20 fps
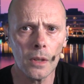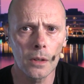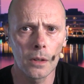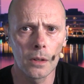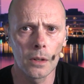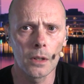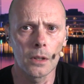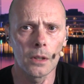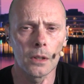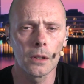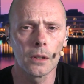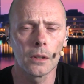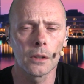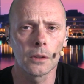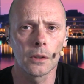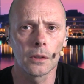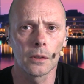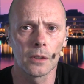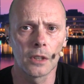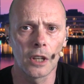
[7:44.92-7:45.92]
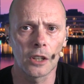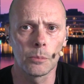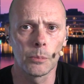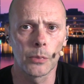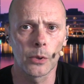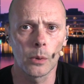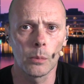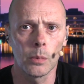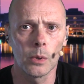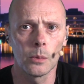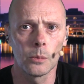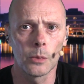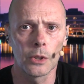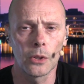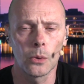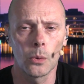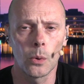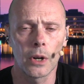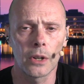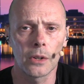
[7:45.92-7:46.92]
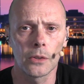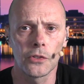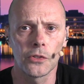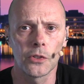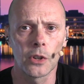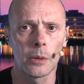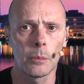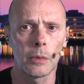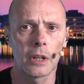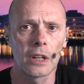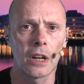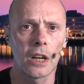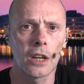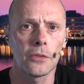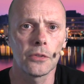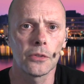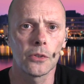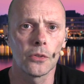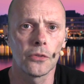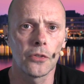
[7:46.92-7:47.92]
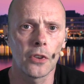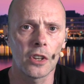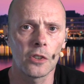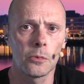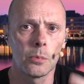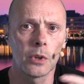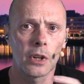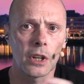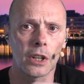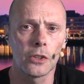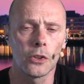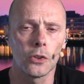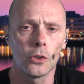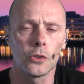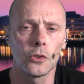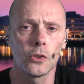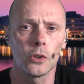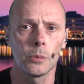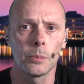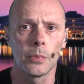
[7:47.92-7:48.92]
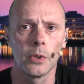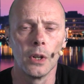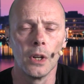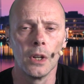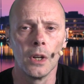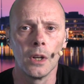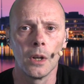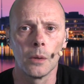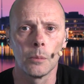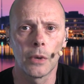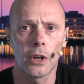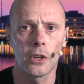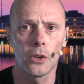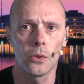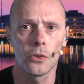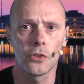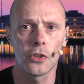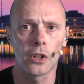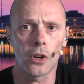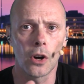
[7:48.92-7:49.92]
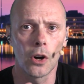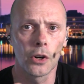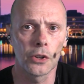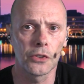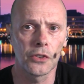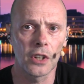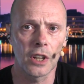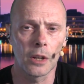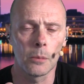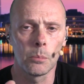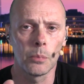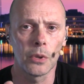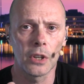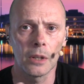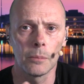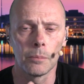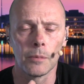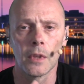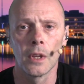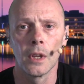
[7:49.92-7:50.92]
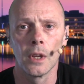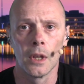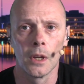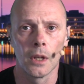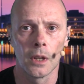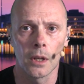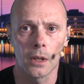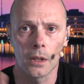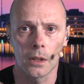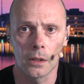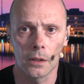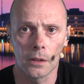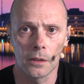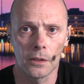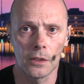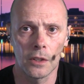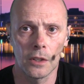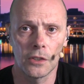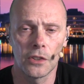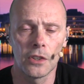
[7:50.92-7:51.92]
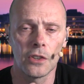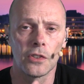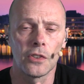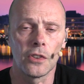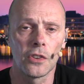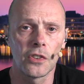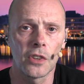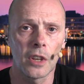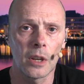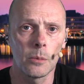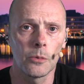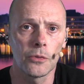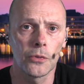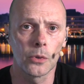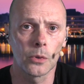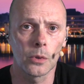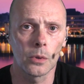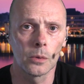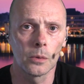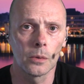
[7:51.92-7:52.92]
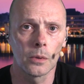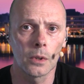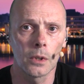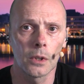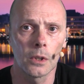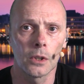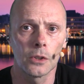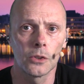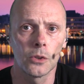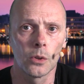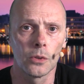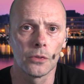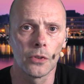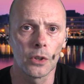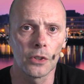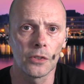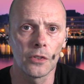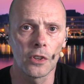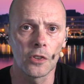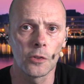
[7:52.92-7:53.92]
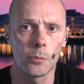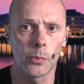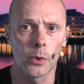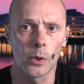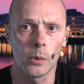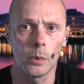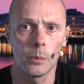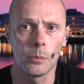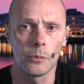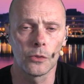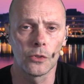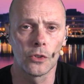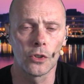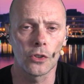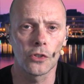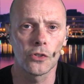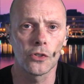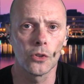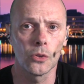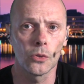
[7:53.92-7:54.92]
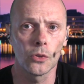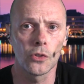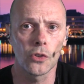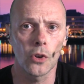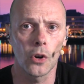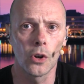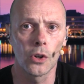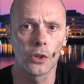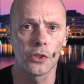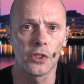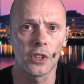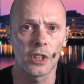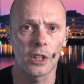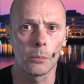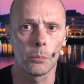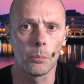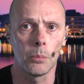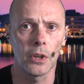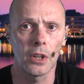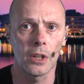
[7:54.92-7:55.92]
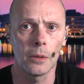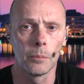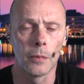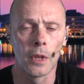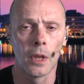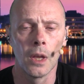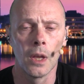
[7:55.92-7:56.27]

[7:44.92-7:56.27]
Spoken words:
that problem when you were streaming live to Facebook and YouTube by using RTMP. This is the same for to avoid this problem. Just use RTMP.